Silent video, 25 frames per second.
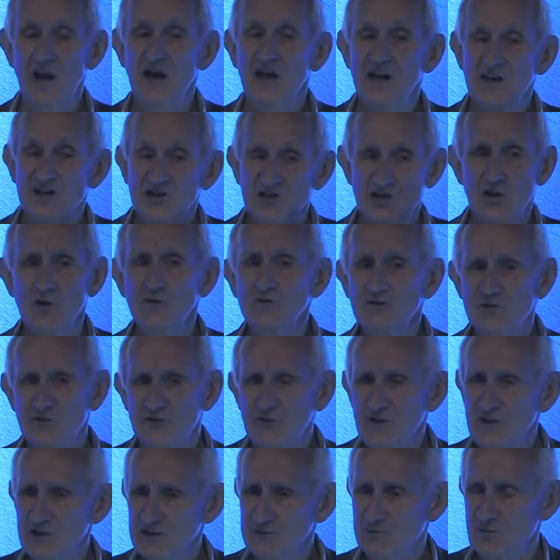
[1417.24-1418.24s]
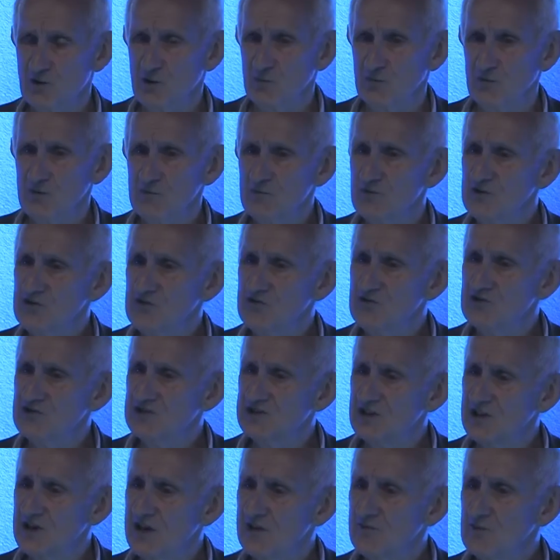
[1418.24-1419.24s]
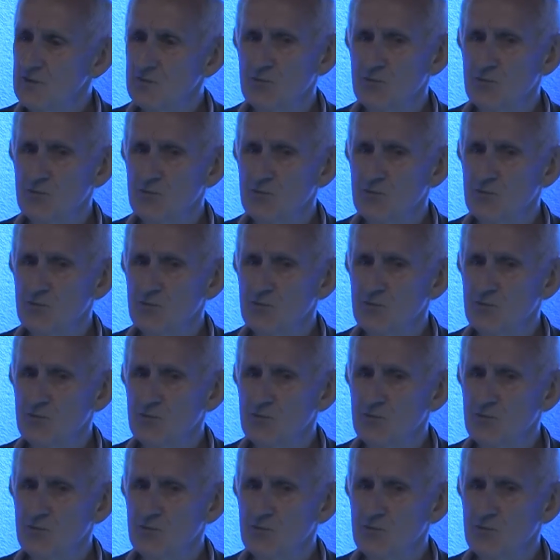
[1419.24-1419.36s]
Solves the first problem, but you still have the